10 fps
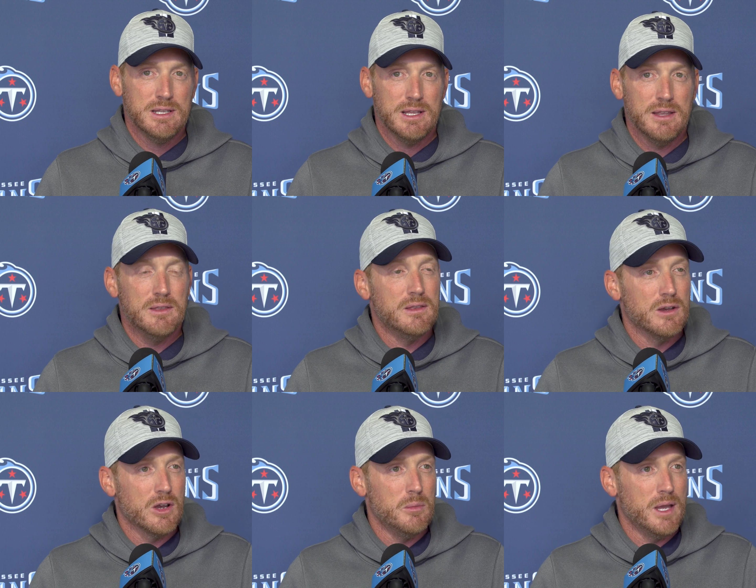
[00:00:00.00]

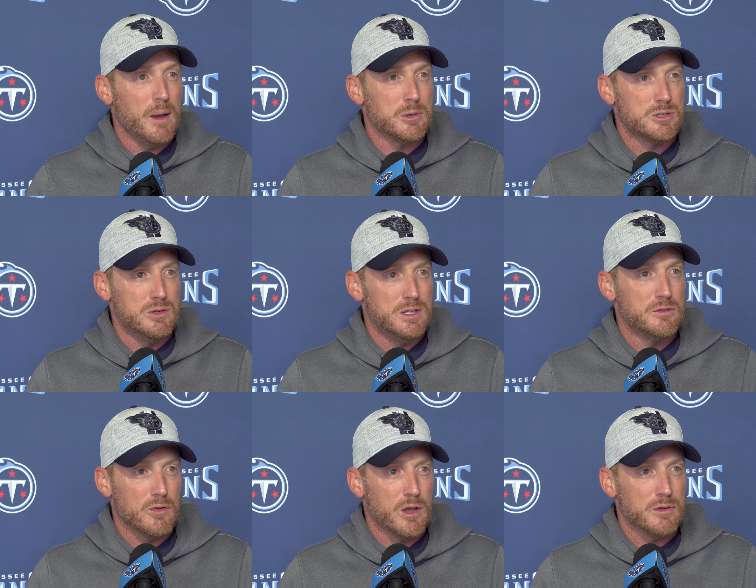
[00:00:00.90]
there are going to be opportunities
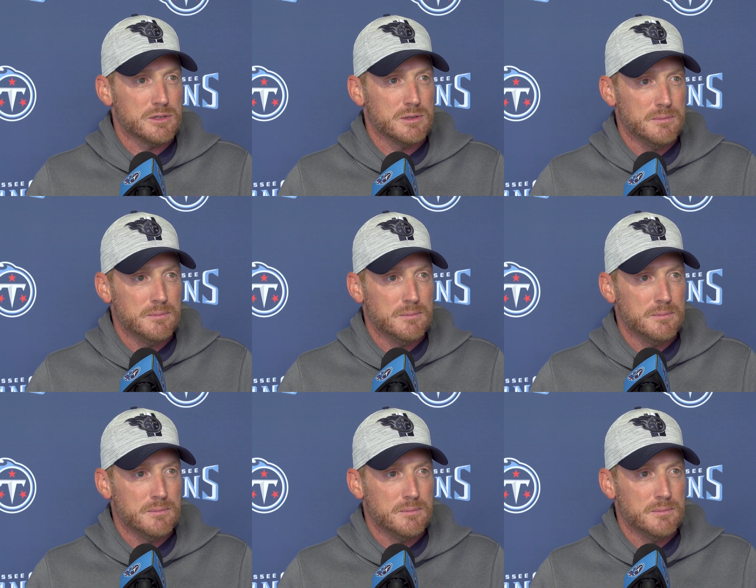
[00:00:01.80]
for others.